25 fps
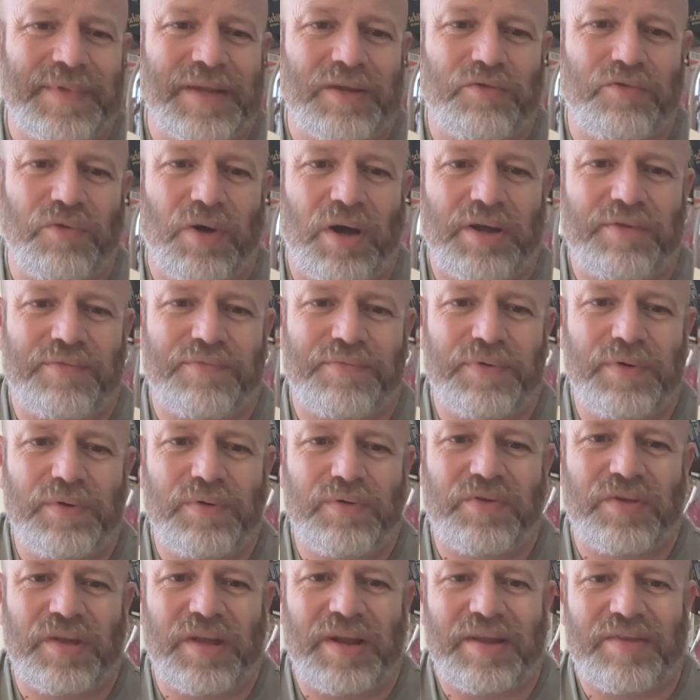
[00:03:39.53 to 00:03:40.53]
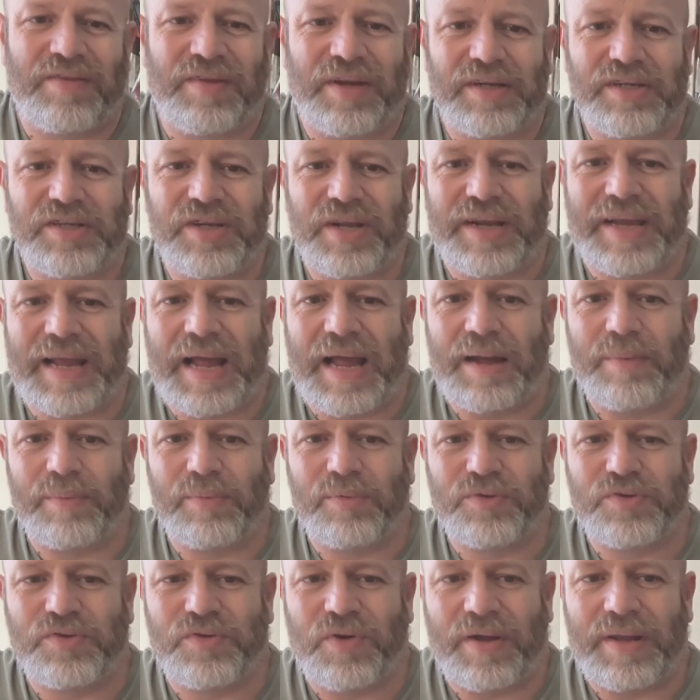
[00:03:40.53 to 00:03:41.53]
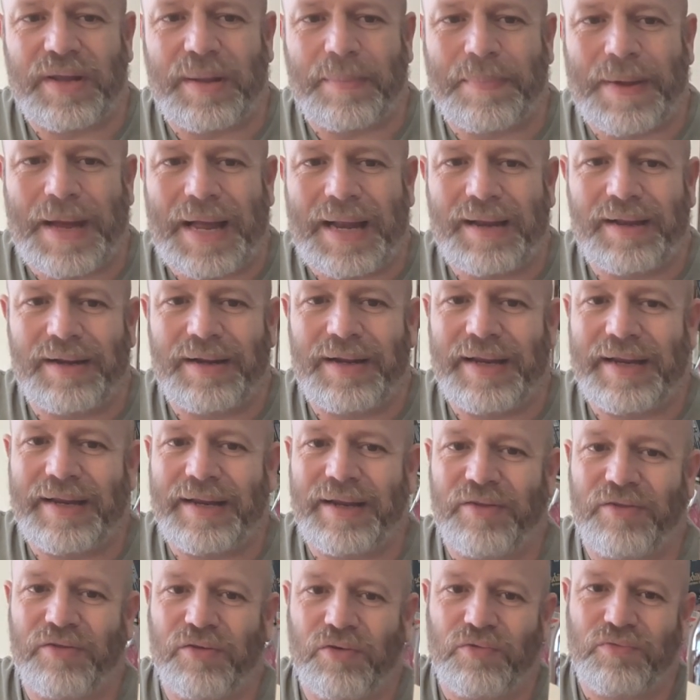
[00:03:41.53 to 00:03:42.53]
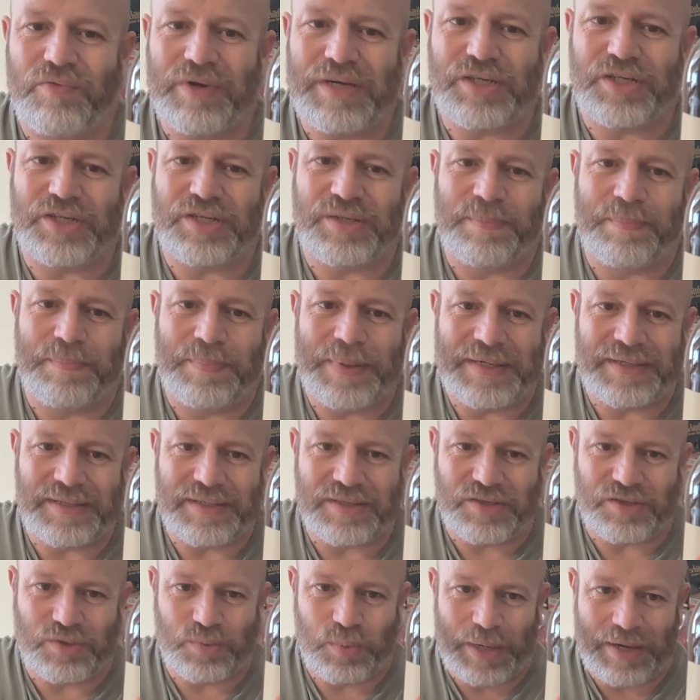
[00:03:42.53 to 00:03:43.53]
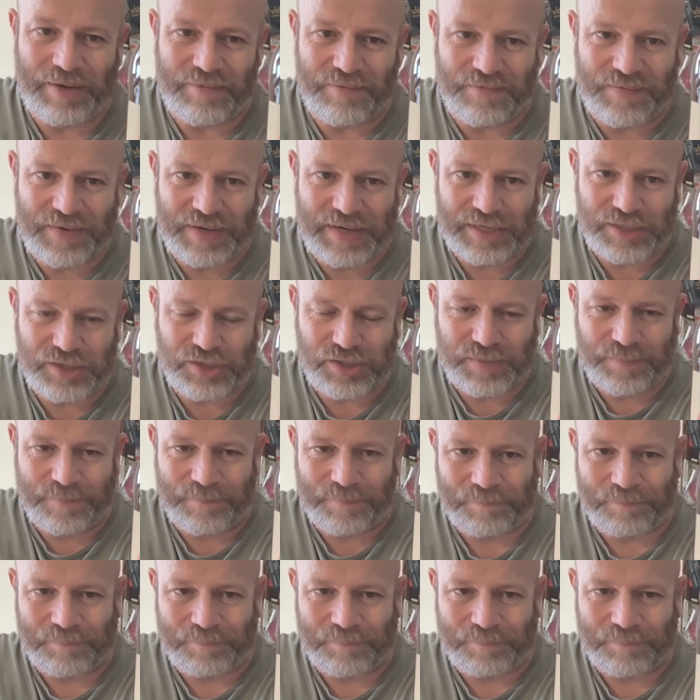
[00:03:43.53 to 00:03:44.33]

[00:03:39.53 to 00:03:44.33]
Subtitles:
Dried fruits and a touch of caramel strike the palate, leading to a rich, bittersweet finish.